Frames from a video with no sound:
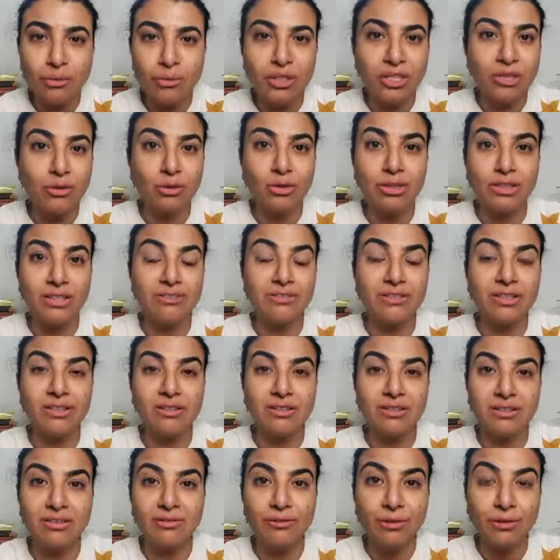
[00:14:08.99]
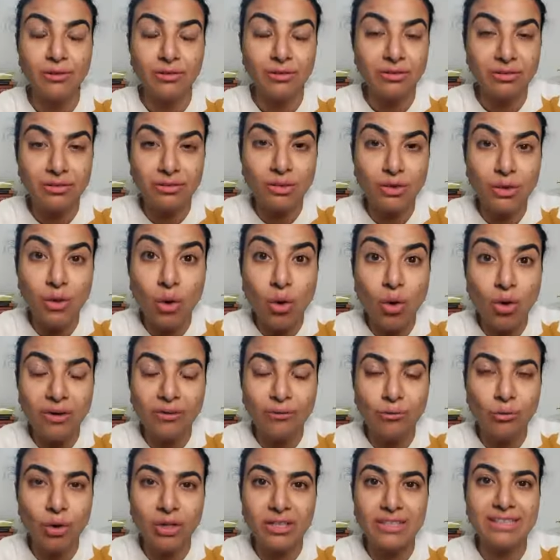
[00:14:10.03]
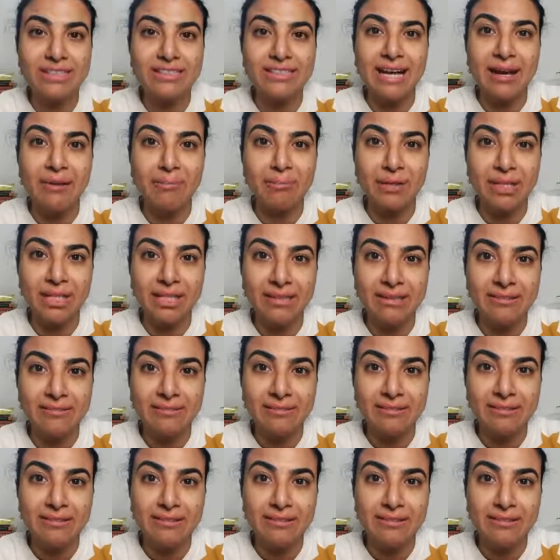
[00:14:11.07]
We don't even know what is happening.